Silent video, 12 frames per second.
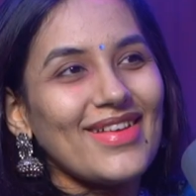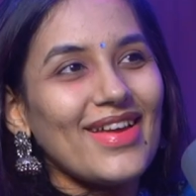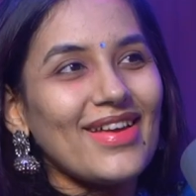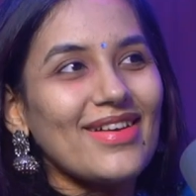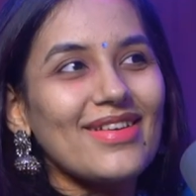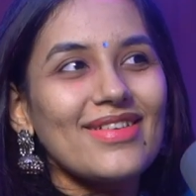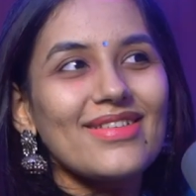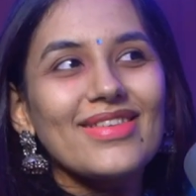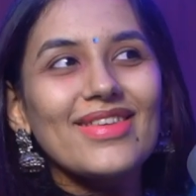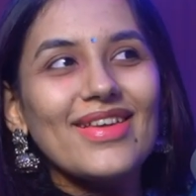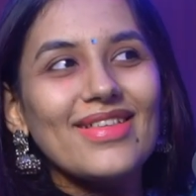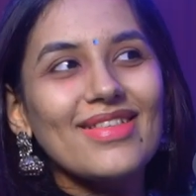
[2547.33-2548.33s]
And
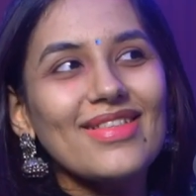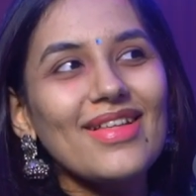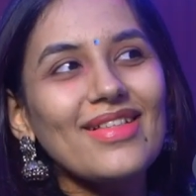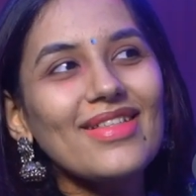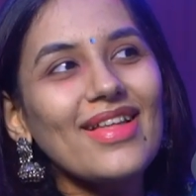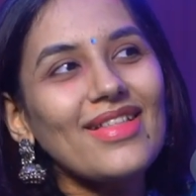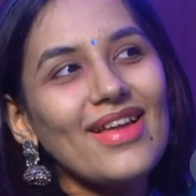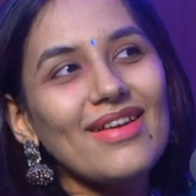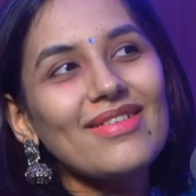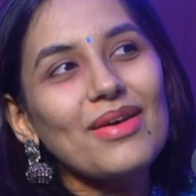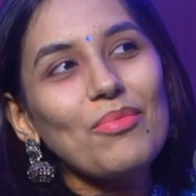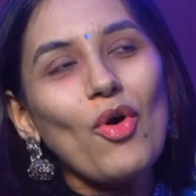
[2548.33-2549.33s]
yes, then there are
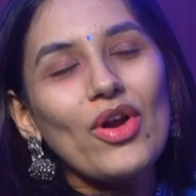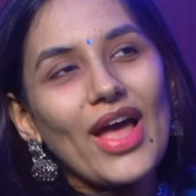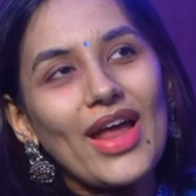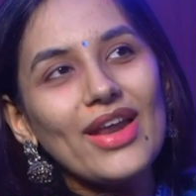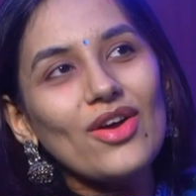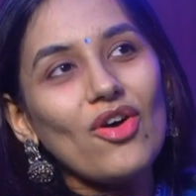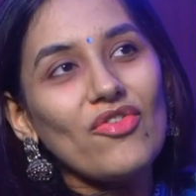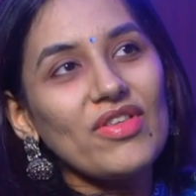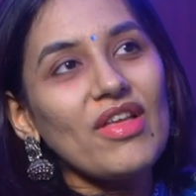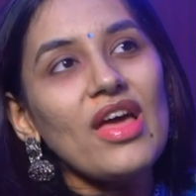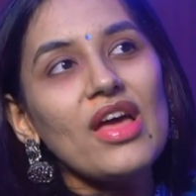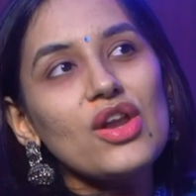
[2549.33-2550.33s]
some organic
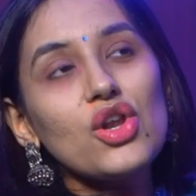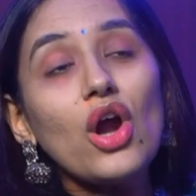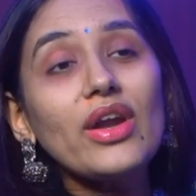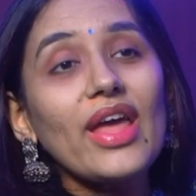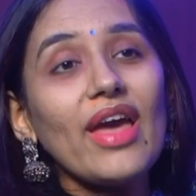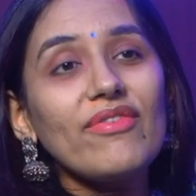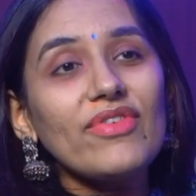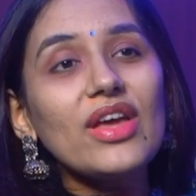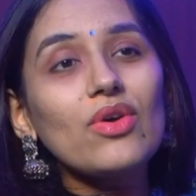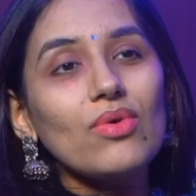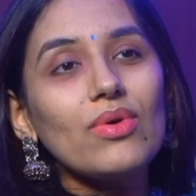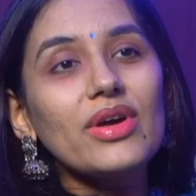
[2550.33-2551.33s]
coffees. Not every
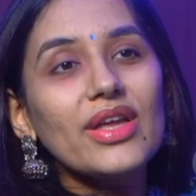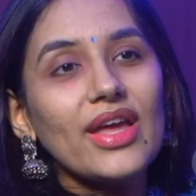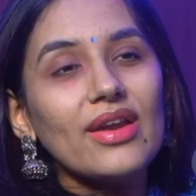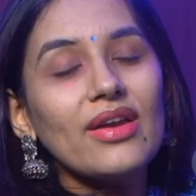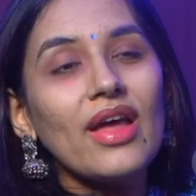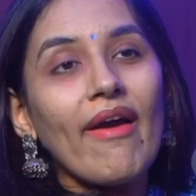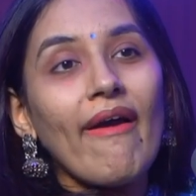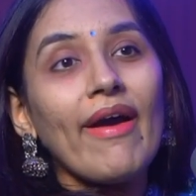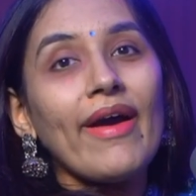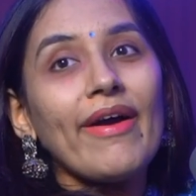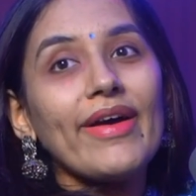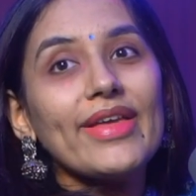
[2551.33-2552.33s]
grower can
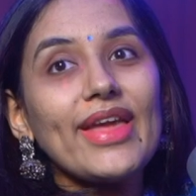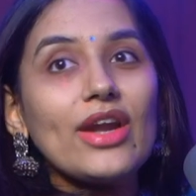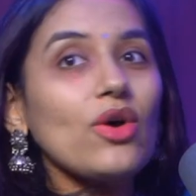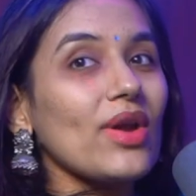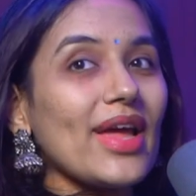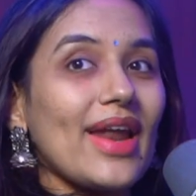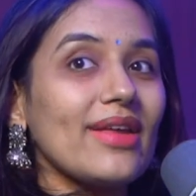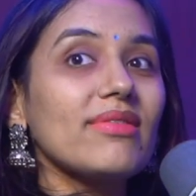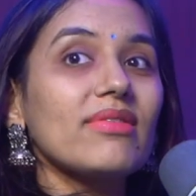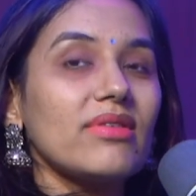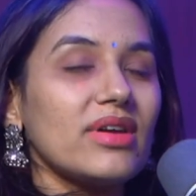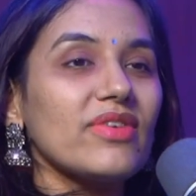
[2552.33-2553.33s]
get organic
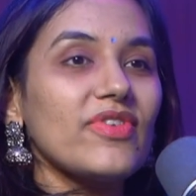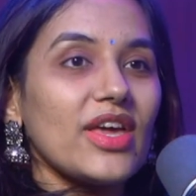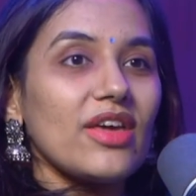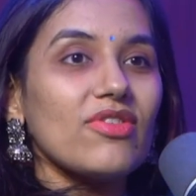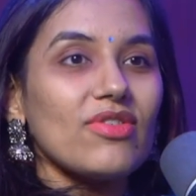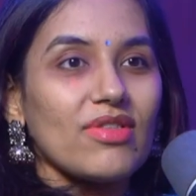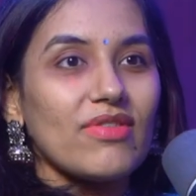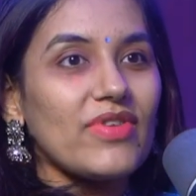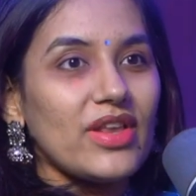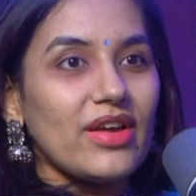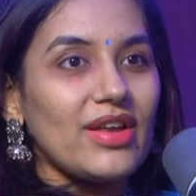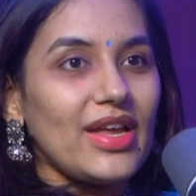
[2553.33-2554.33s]
certifications,
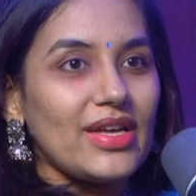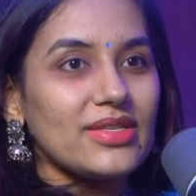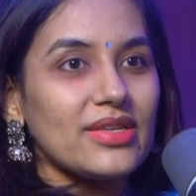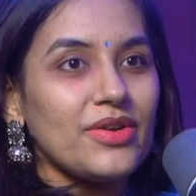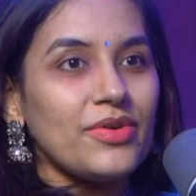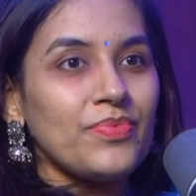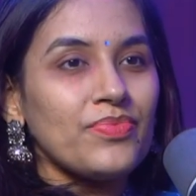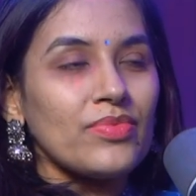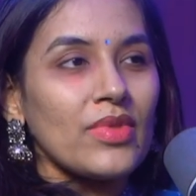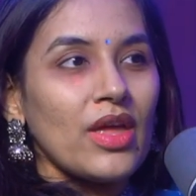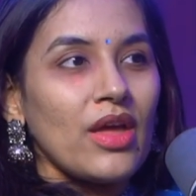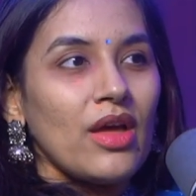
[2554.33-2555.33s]
we realize.
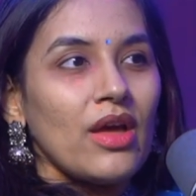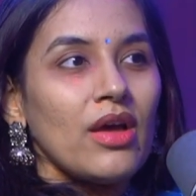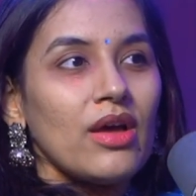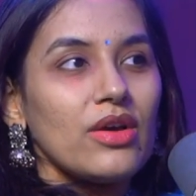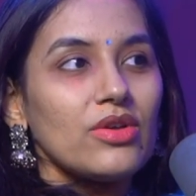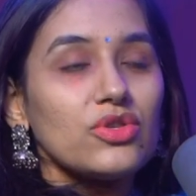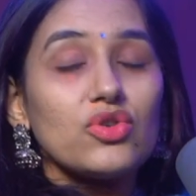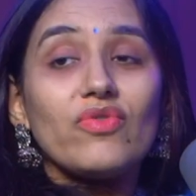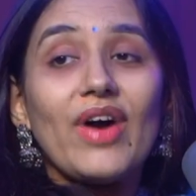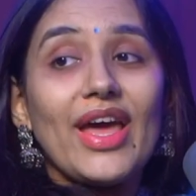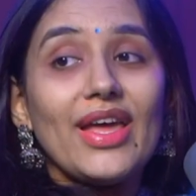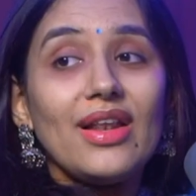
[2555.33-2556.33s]
So
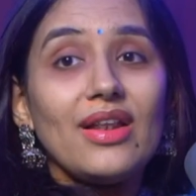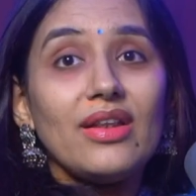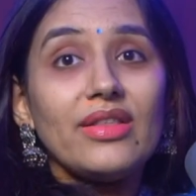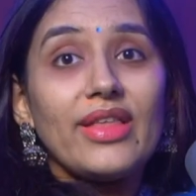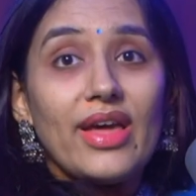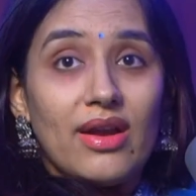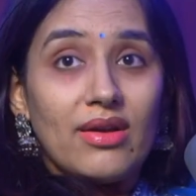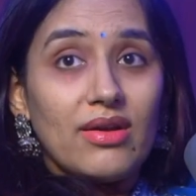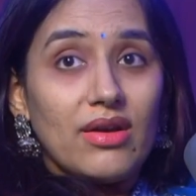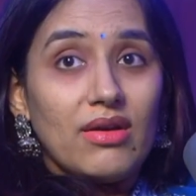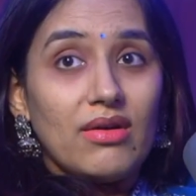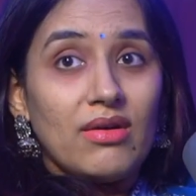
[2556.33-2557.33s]
while
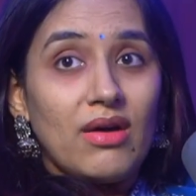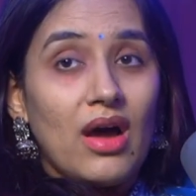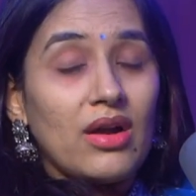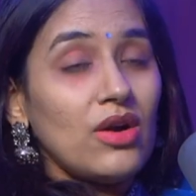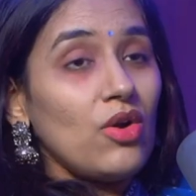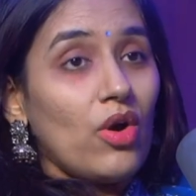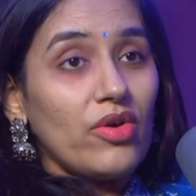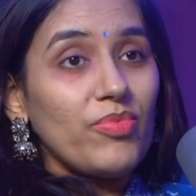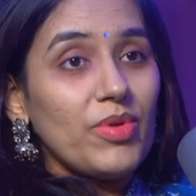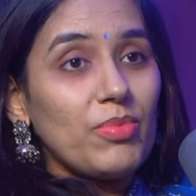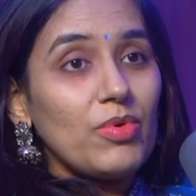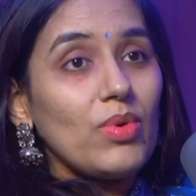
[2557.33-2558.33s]
there are a lot of
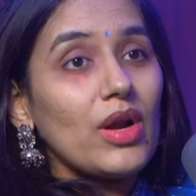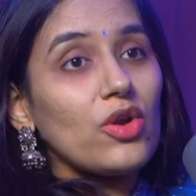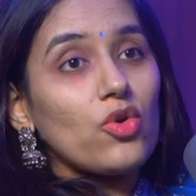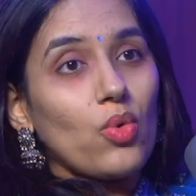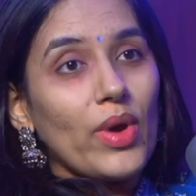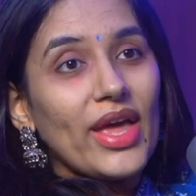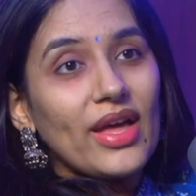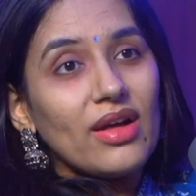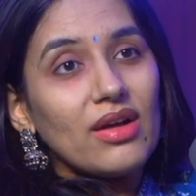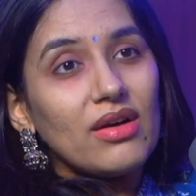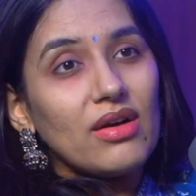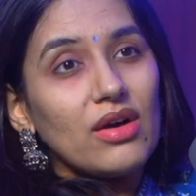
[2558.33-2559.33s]
people who are
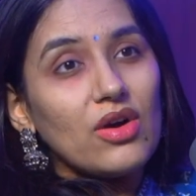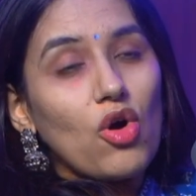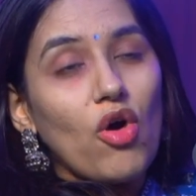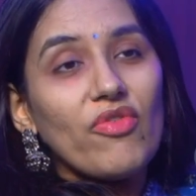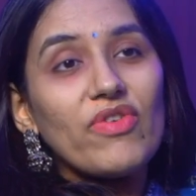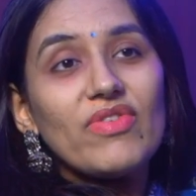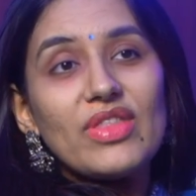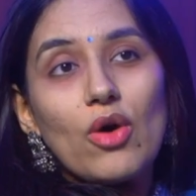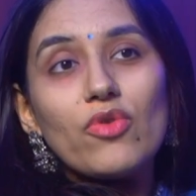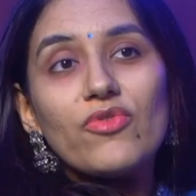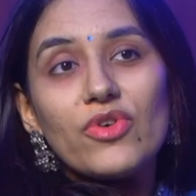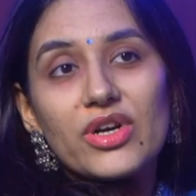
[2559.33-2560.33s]
growing coffee
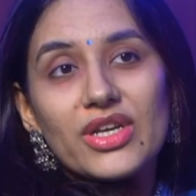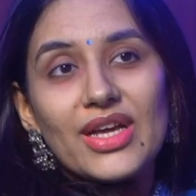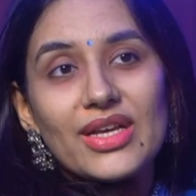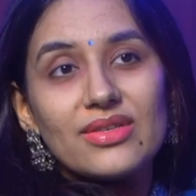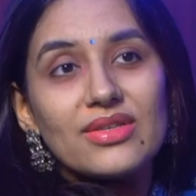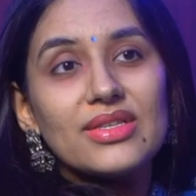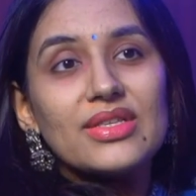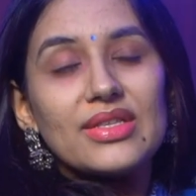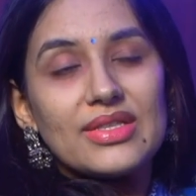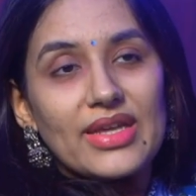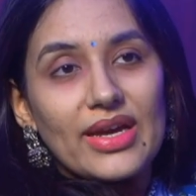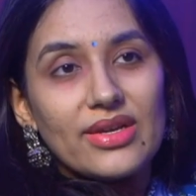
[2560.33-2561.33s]
without fertilizers and
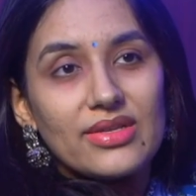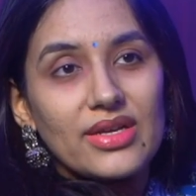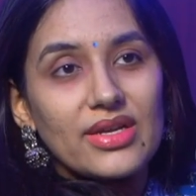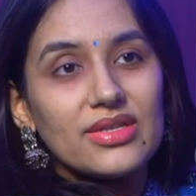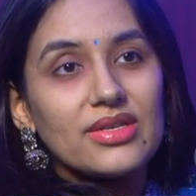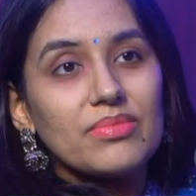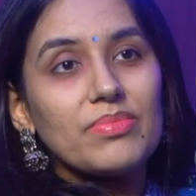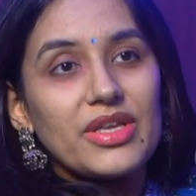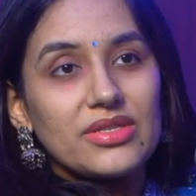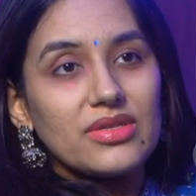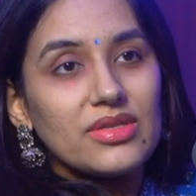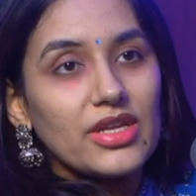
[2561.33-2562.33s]
insecticides and
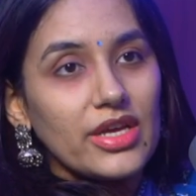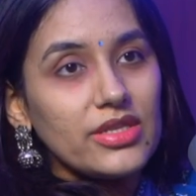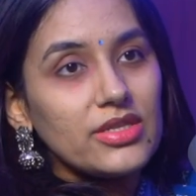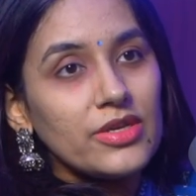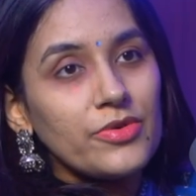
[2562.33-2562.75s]
pesticides,